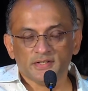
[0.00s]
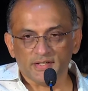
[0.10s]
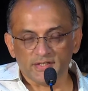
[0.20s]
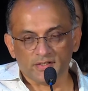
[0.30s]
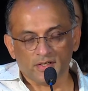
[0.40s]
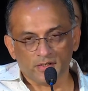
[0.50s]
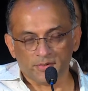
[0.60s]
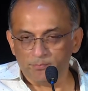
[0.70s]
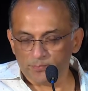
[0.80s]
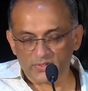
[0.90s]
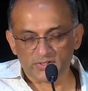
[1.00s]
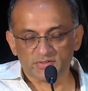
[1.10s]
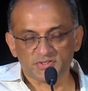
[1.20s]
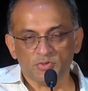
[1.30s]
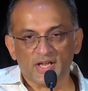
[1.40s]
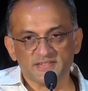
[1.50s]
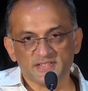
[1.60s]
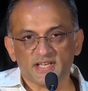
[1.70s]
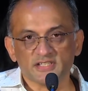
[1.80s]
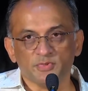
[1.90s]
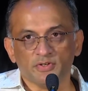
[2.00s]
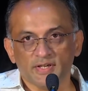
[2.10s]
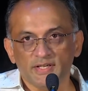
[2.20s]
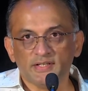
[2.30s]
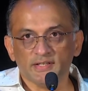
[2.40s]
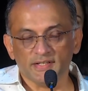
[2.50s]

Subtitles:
she just asked me to read it.